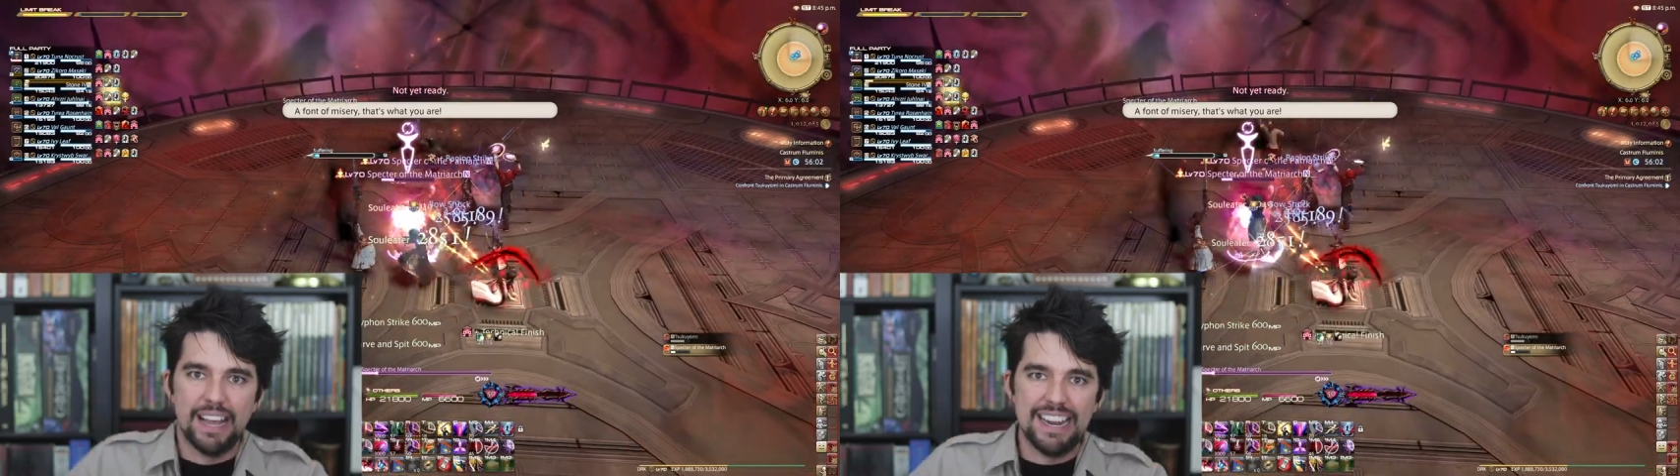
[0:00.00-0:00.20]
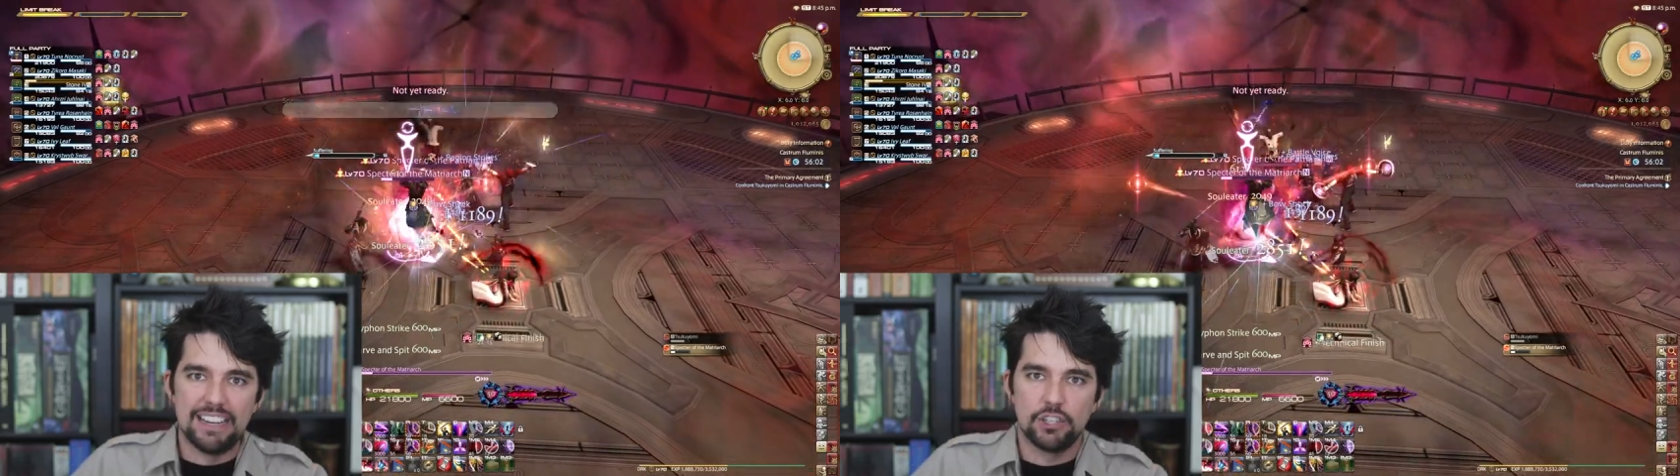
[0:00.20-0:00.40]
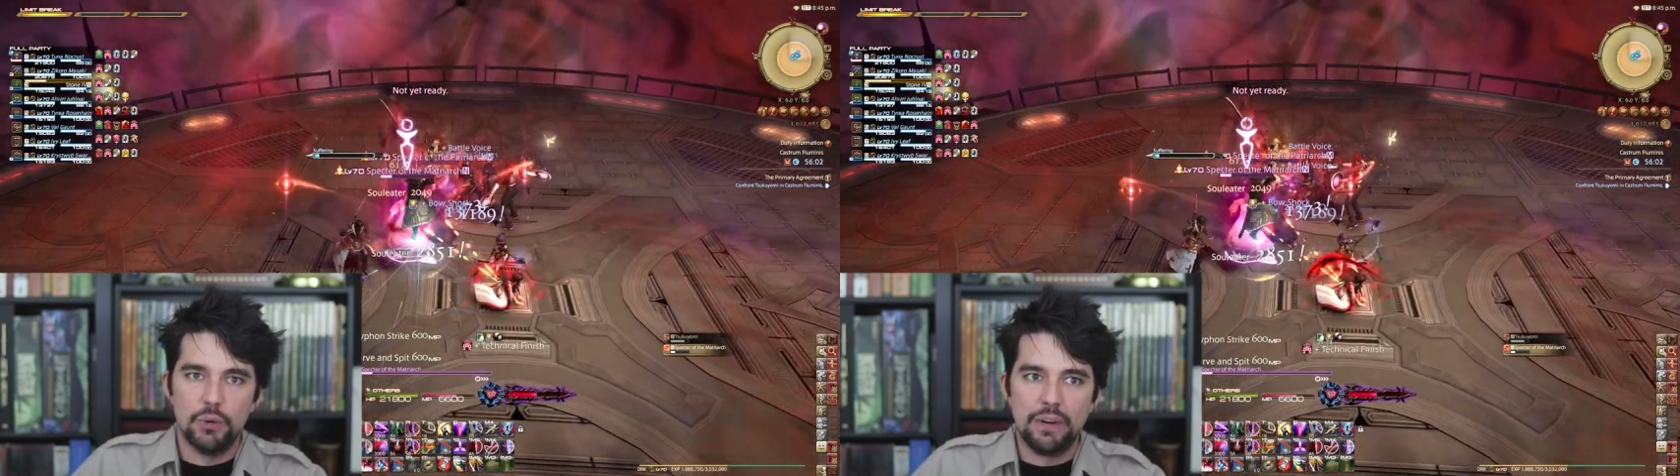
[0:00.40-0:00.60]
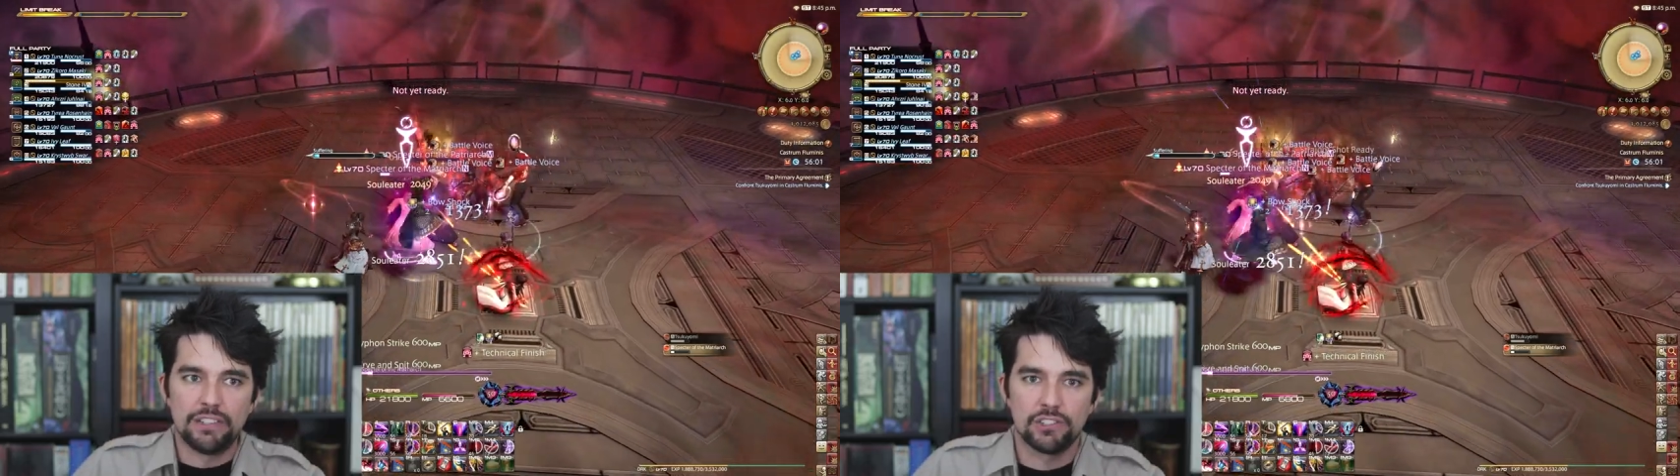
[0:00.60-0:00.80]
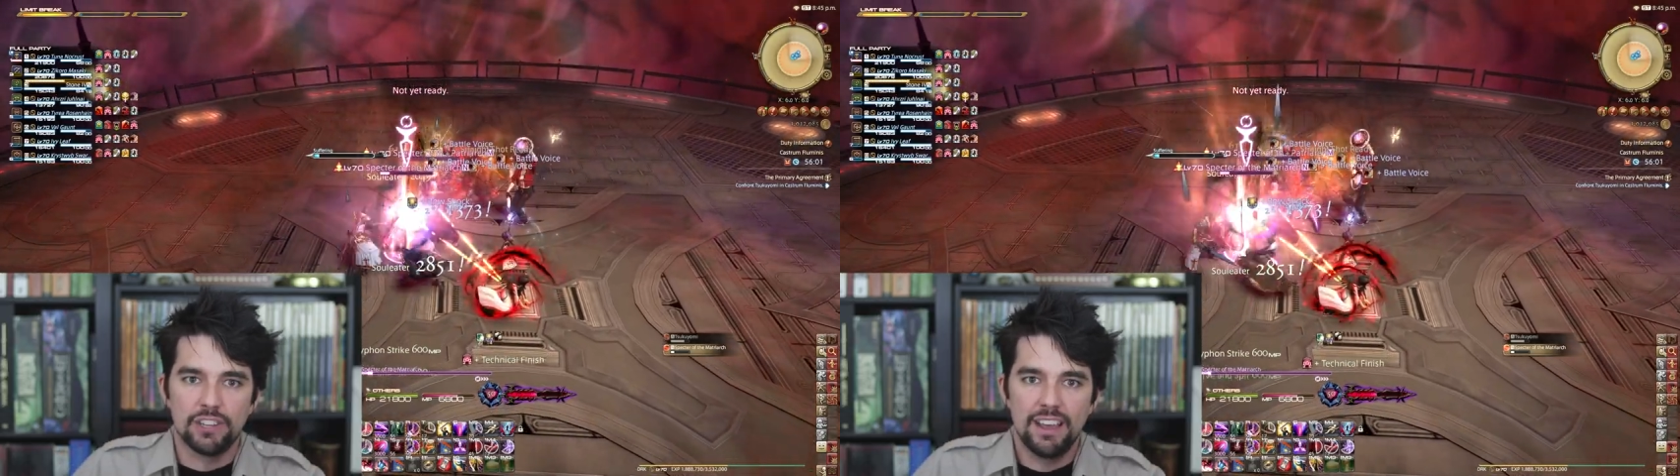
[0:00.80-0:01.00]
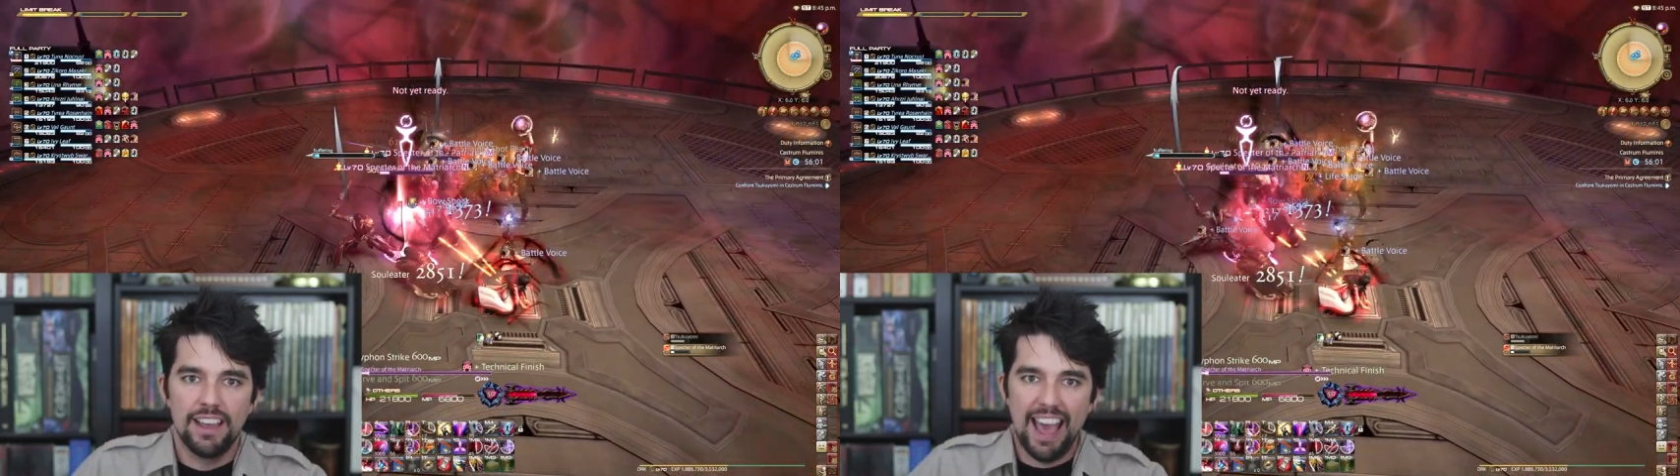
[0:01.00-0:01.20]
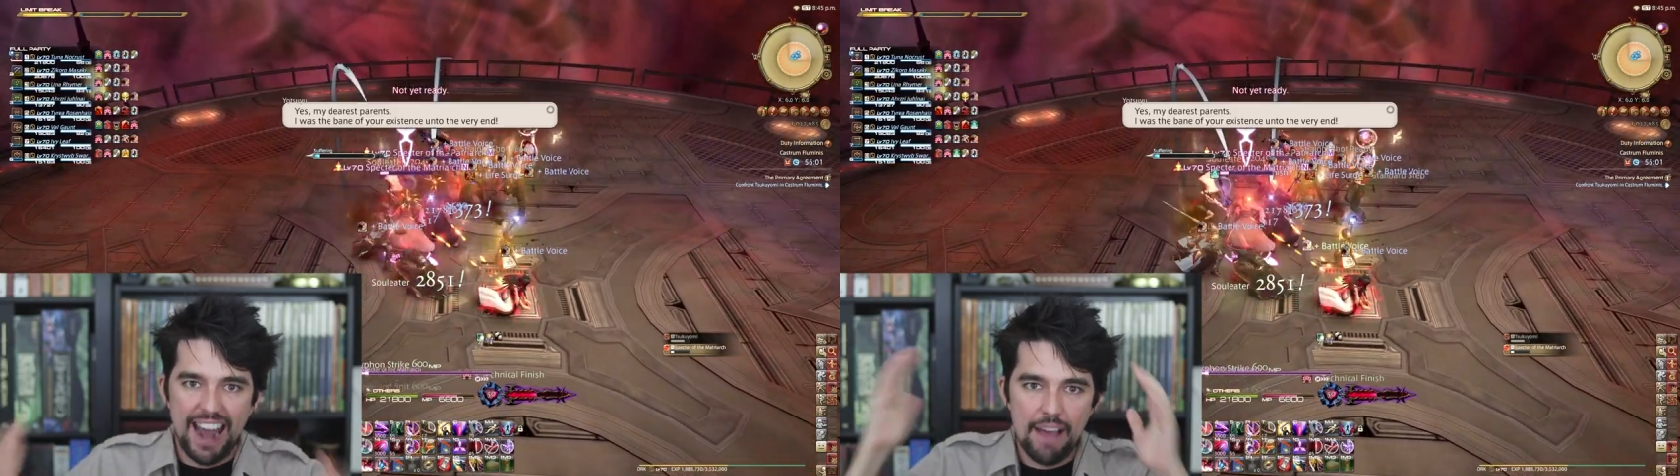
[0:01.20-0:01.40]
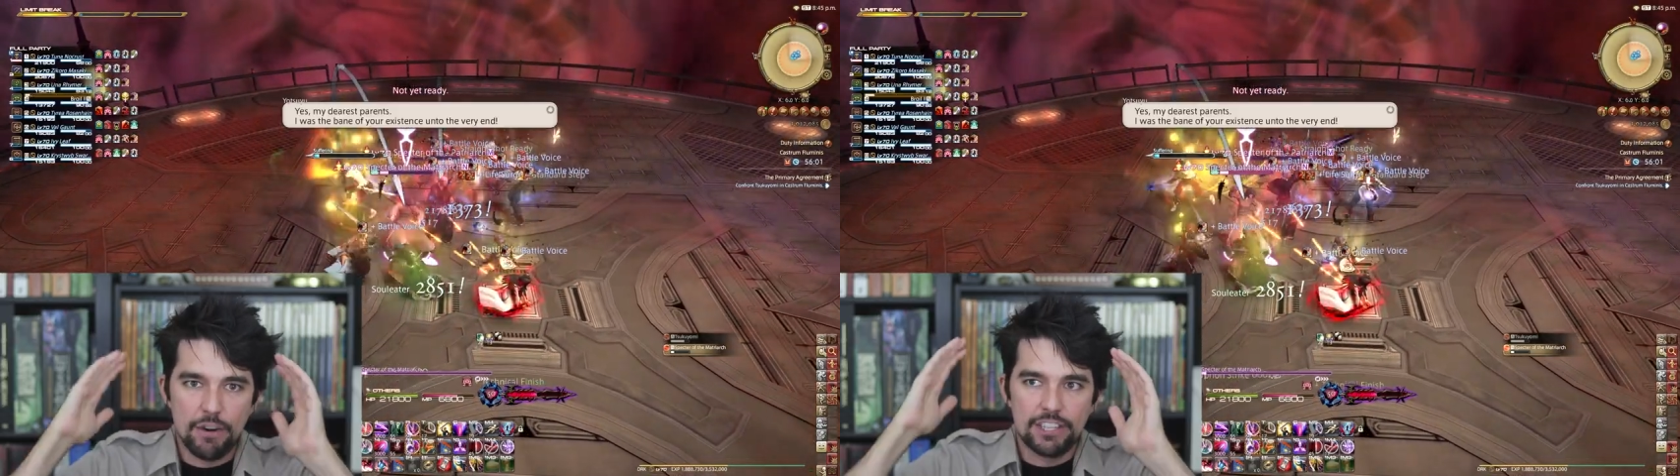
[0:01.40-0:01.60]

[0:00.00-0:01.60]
it to us. And every